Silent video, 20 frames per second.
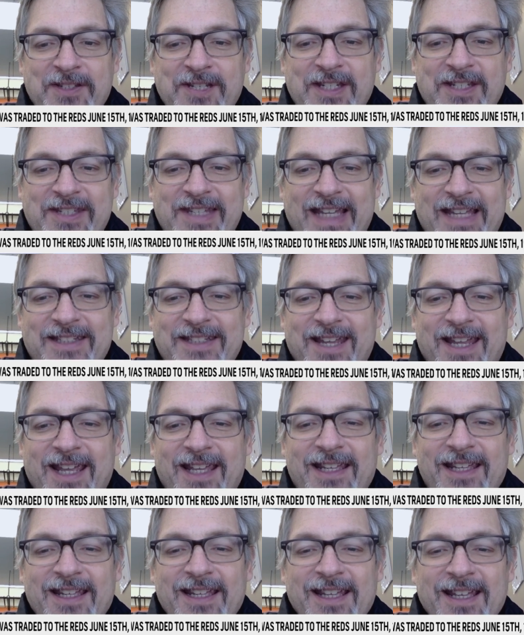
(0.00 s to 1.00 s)
business that
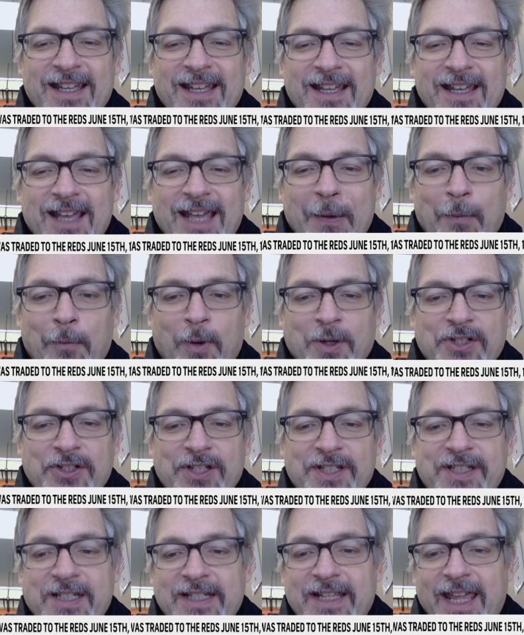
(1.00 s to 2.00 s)
day and
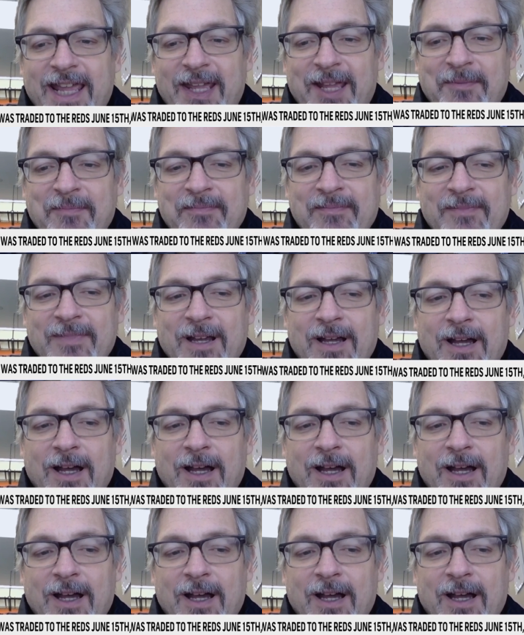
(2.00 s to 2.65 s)
wasn't just a game.